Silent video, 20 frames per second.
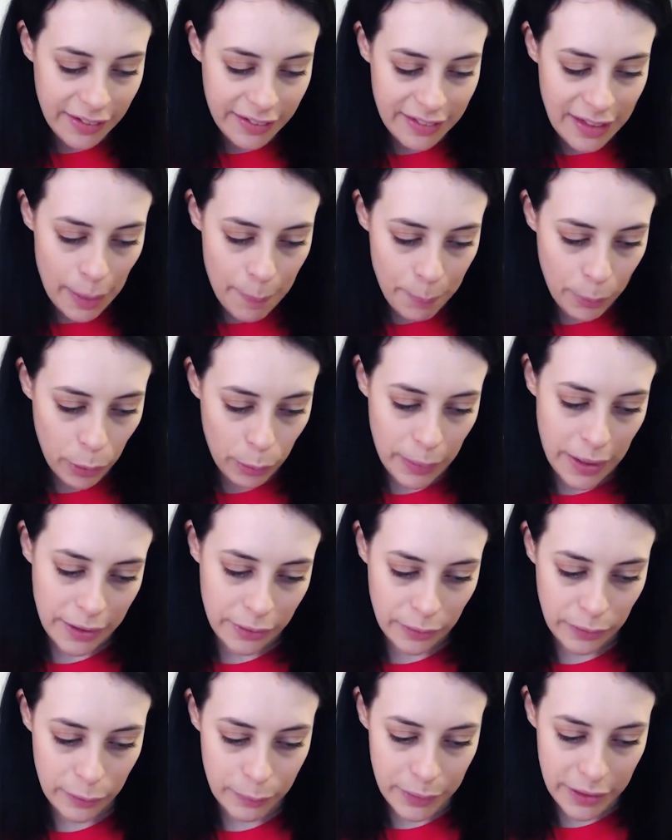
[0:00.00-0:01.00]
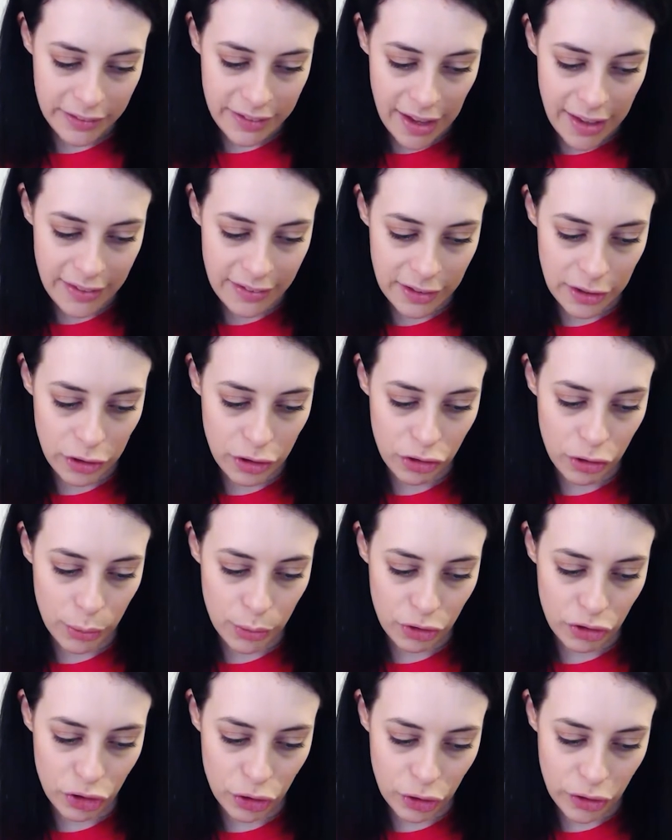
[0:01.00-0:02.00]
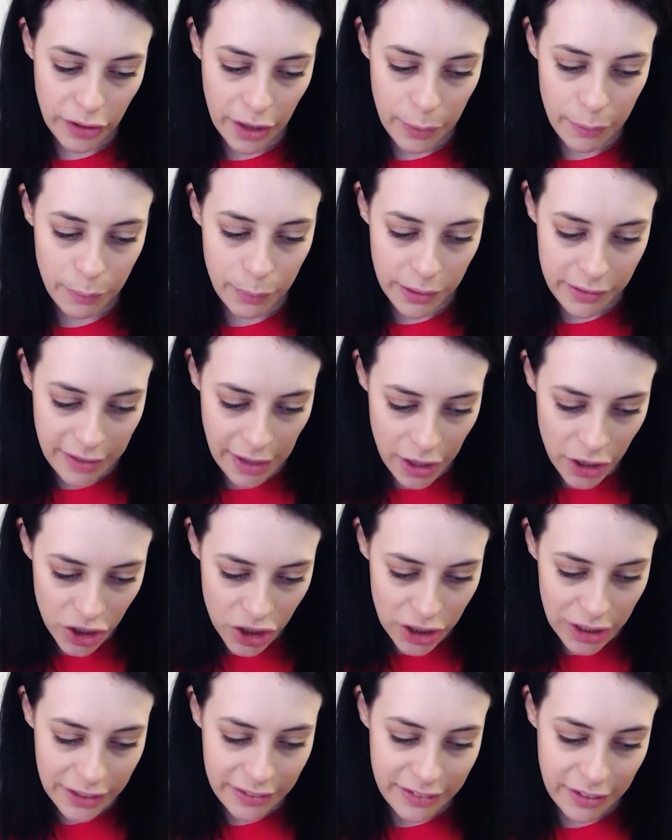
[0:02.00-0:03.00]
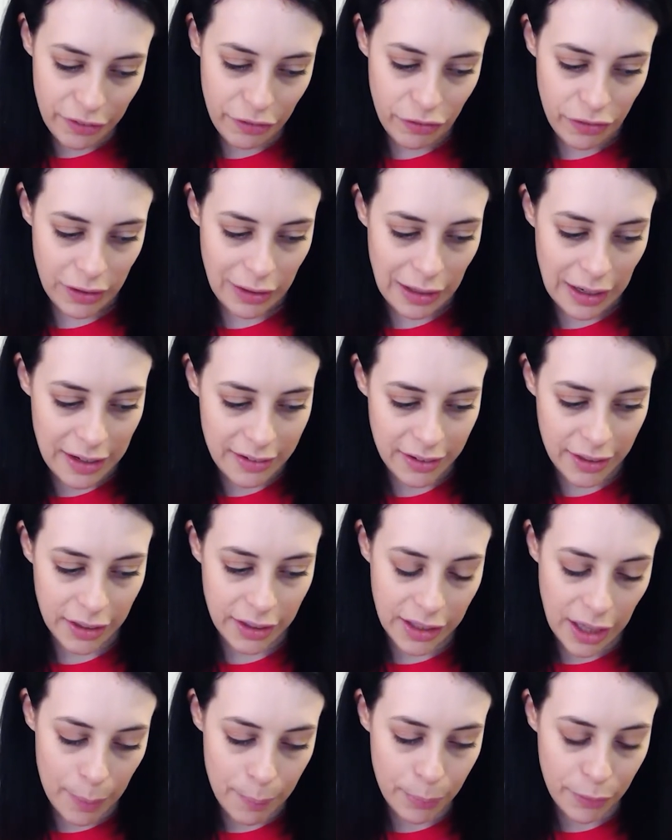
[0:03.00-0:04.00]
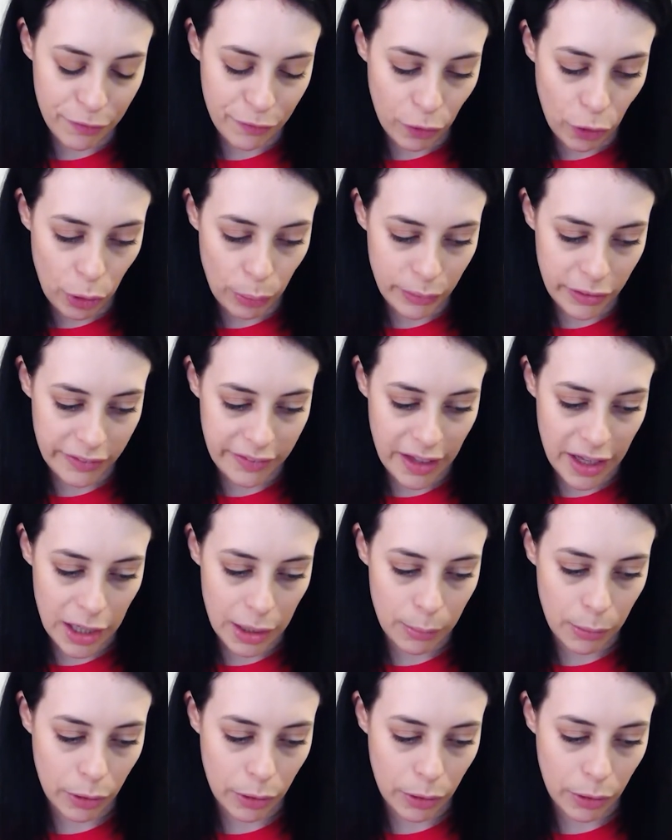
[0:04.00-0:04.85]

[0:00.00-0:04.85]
sample panels being tested to ensure that potentially different cladding can perform the same